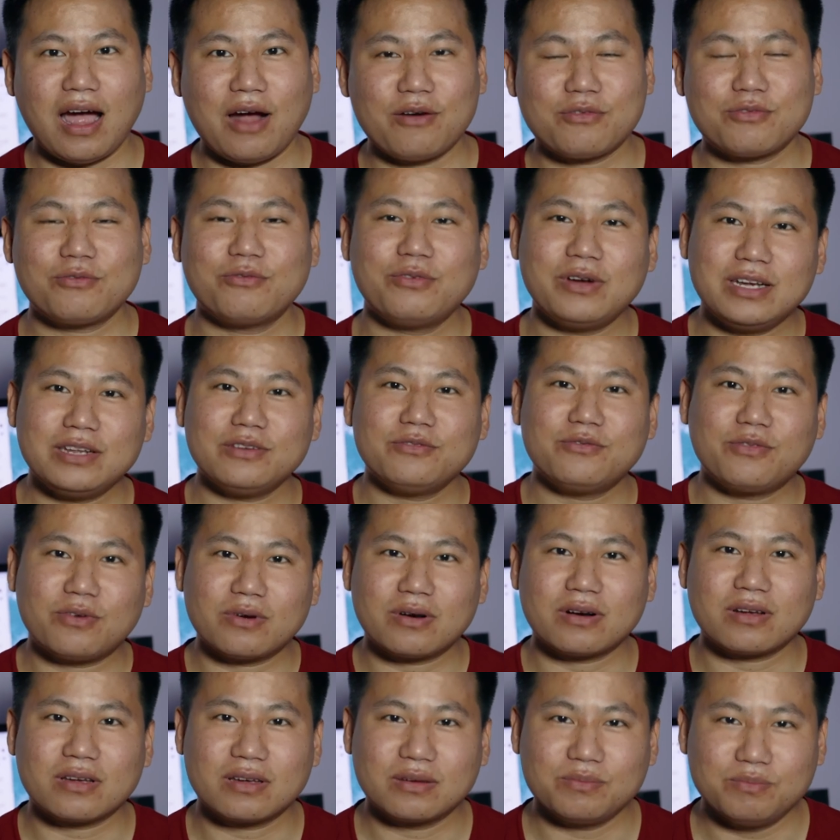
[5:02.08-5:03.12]
After waiting
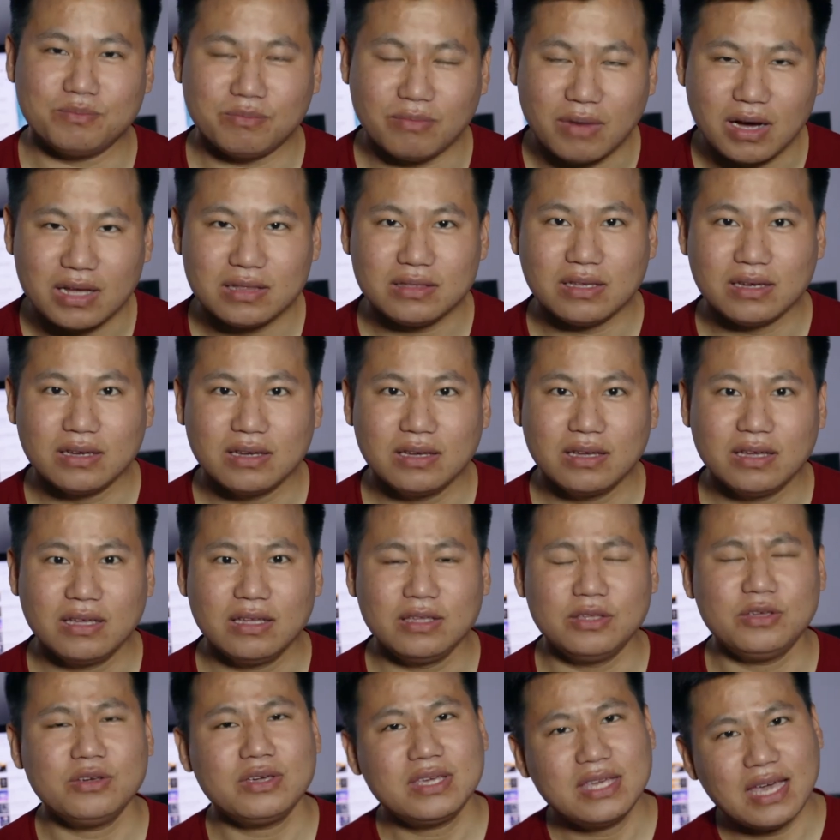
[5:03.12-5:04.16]
for a month,
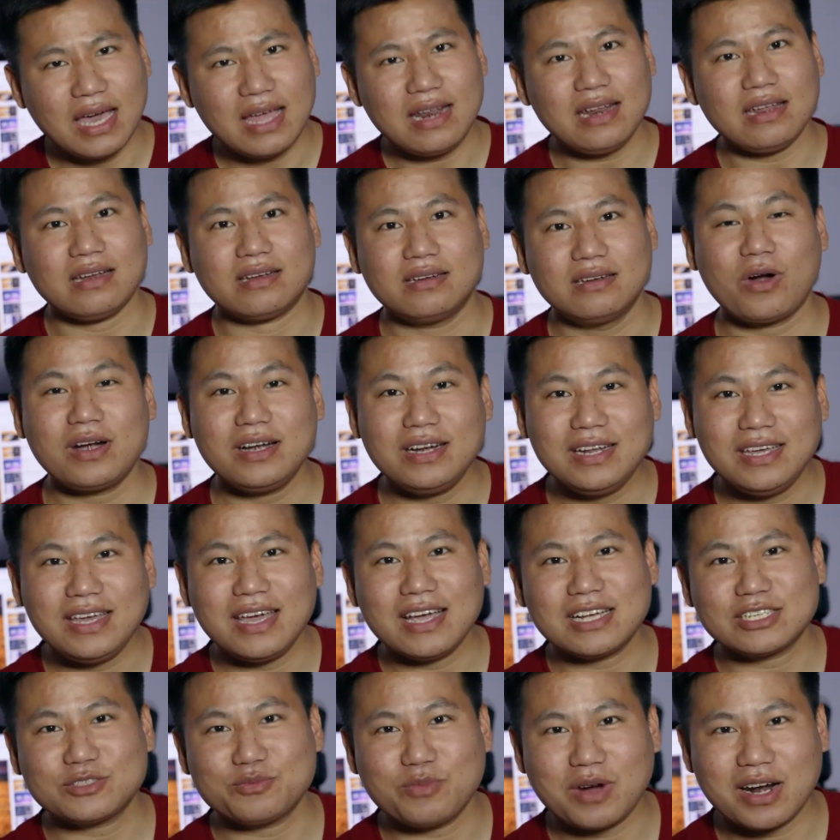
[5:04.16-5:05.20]
you get it.
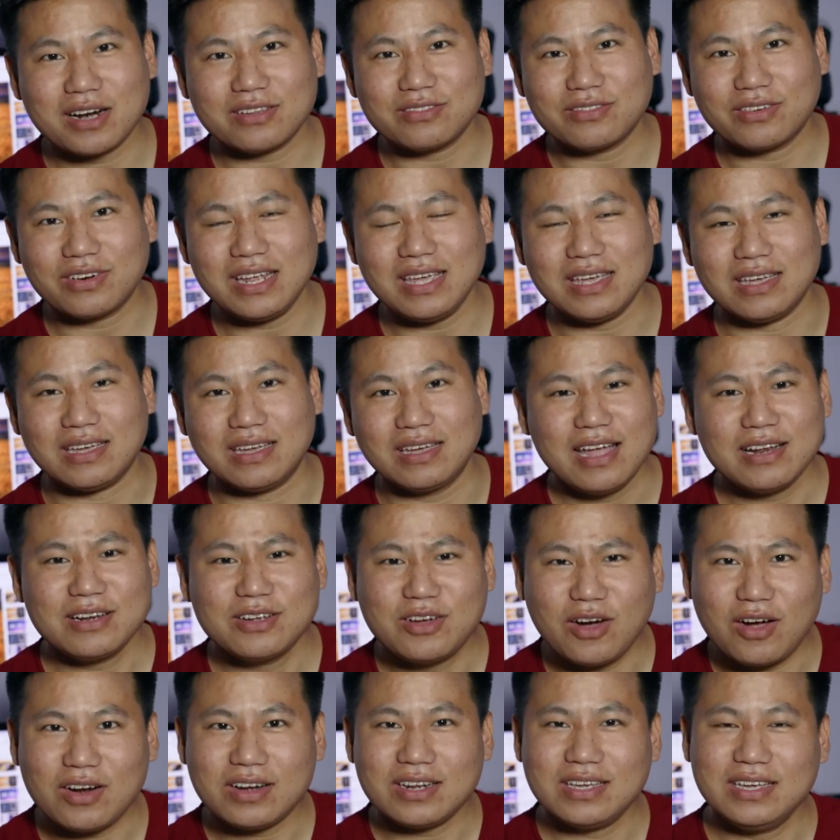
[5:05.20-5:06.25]
1DX Mark III. It
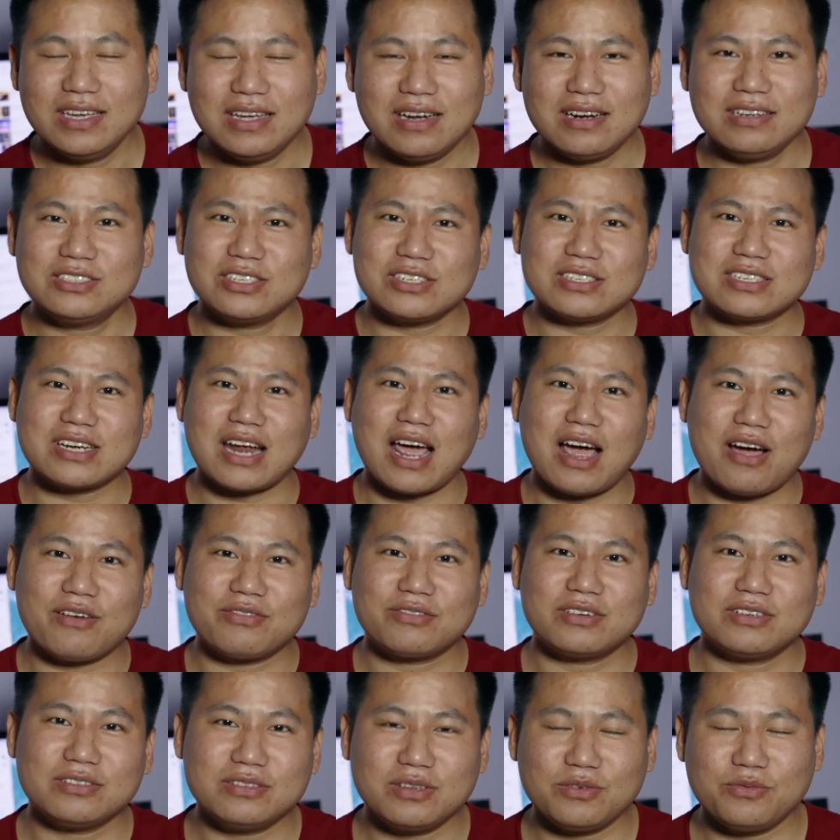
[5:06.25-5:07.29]
got here just
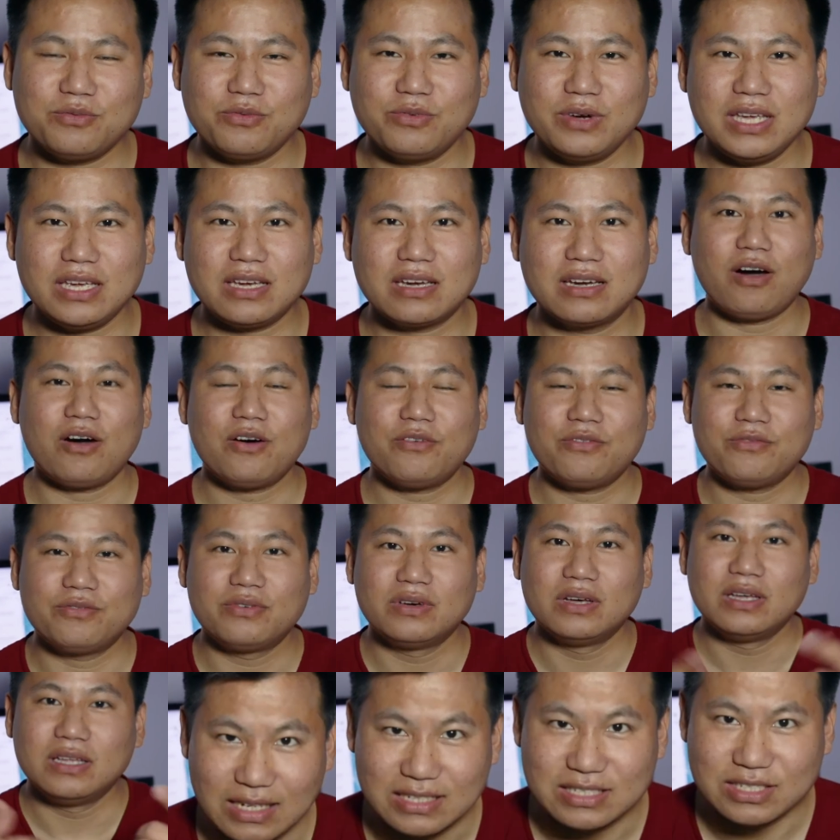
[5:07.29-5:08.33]
after the week of
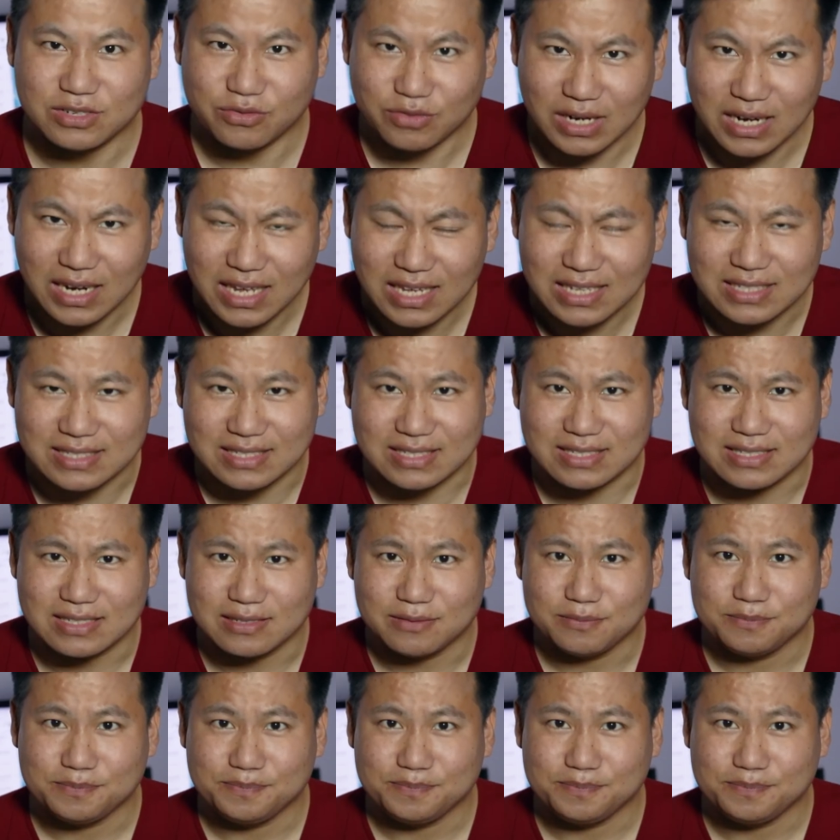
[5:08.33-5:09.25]
its release.